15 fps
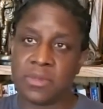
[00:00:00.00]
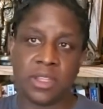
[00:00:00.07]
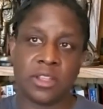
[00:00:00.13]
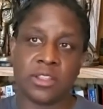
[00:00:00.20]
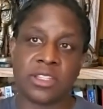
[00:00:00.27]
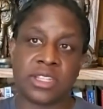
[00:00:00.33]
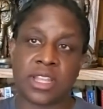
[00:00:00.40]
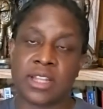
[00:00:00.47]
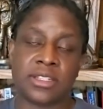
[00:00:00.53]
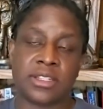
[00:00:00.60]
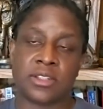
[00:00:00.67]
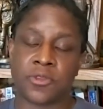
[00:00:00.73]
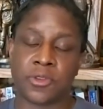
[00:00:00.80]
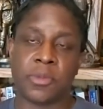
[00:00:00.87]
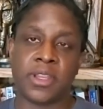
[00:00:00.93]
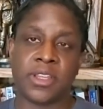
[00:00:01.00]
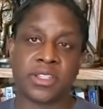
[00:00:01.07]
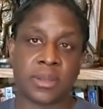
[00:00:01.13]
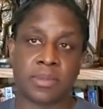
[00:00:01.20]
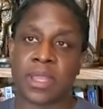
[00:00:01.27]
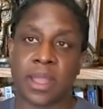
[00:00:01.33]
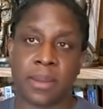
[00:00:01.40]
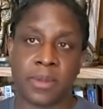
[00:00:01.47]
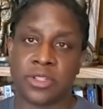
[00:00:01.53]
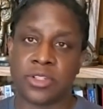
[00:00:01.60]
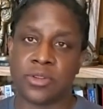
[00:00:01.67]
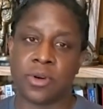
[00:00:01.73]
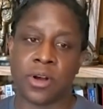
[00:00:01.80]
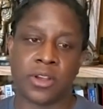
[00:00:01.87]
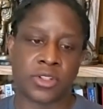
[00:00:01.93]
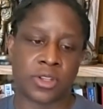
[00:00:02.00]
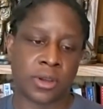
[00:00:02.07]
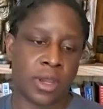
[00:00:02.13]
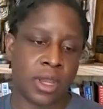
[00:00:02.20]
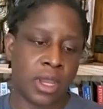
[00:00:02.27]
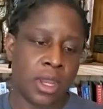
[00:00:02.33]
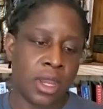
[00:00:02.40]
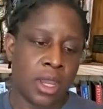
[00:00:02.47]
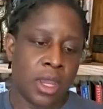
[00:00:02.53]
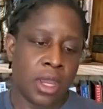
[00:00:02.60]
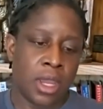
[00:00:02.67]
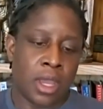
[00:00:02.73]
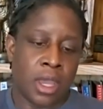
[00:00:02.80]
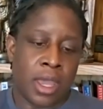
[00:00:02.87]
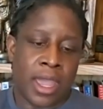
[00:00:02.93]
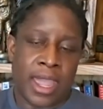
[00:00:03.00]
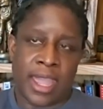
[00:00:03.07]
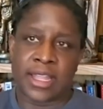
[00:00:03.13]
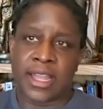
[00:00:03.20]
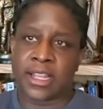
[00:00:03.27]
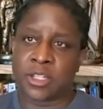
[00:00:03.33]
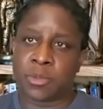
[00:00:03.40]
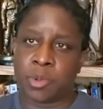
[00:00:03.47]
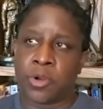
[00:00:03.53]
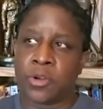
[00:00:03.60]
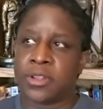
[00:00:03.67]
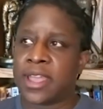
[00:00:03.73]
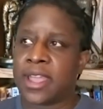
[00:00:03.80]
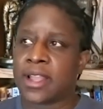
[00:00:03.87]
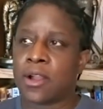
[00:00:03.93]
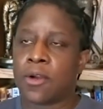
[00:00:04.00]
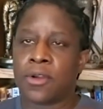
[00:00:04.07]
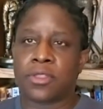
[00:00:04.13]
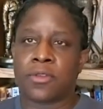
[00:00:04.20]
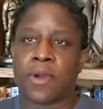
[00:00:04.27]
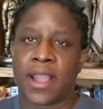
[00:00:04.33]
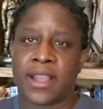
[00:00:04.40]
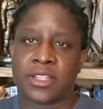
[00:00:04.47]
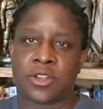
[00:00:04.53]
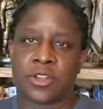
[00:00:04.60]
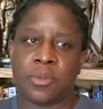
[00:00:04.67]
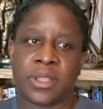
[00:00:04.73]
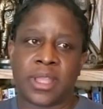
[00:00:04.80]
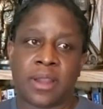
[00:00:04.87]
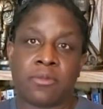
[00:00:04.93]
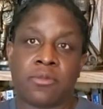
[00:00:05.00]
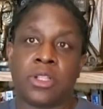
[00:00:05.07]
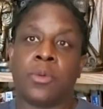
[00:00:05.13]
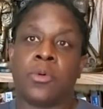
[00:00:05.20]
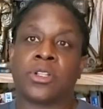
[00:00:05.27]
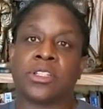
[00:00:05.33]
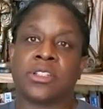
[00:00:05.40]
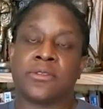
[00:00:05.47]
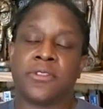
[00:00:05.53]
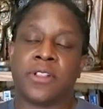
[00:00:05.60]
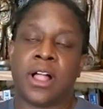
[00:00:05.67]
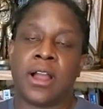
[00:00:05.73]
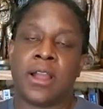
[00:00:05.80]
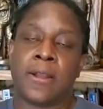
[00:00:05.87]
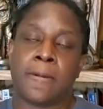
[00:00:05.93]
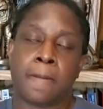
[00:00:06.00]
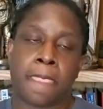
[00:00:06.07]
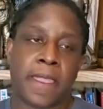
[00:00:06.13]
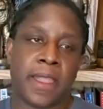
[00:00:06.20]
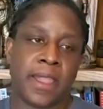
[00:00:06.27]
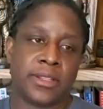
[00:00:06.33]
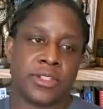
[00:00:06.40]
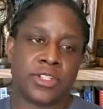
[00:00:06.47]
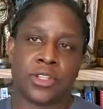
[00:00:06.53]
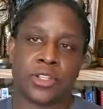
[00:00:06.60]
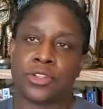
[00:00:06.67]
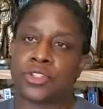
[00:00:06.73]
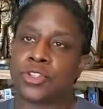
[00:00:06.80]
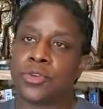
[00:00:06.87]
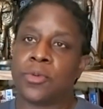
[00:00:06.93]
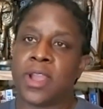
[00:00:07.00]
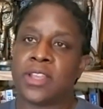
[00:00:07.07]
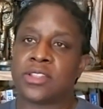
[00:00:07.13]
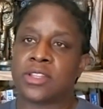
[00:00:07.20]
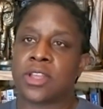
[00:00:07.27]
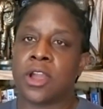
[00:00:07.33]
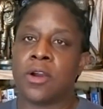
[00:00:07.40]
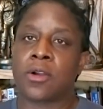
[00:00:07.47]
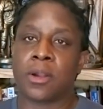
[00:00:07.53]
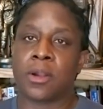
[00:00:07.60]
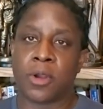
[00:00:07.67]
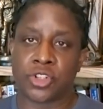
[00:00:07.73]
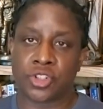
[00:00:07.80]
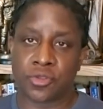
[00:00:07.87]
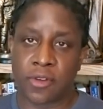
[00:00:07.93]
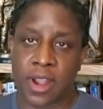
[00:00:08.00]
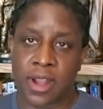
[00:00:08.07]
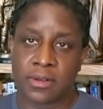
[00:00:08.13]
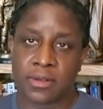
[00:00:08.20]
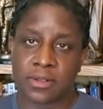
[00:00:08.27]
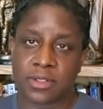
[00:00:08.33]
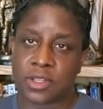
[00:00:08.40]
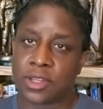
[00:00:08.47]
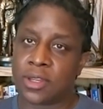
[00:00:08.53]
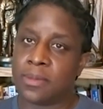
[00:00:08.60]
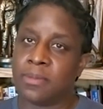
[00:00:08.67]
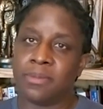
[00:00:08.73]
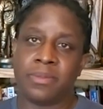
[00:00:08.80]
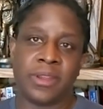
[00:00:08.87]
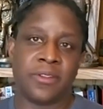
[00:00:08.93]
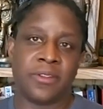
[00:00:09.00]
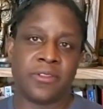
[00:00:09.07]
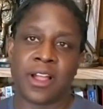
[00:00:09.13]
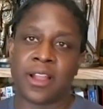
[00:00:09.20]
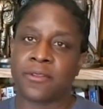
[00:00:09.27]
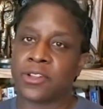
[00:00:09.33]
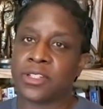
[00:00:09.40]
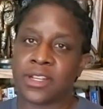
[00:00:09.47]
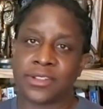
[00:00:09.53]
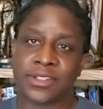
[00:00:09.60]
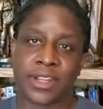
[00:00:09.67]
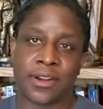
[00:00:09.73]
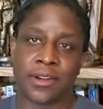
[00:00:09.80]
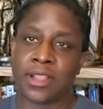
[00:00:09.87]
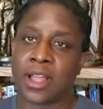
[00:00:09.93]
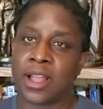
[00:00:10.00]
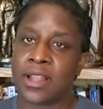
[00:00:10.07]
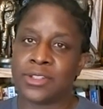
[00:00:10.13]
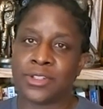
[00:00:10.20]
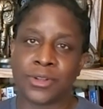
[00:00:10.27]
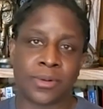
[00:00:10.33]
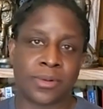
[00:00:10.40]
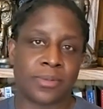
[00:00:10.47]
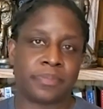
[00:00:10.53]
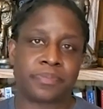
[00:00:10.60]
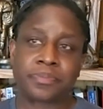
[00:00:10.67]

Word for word: you know, the sciences for me is something I'm into also and I explored that going through high school, but I really wanted to fly. And so there's two ways to go commercial route. So you could be flying for Delta Airlines or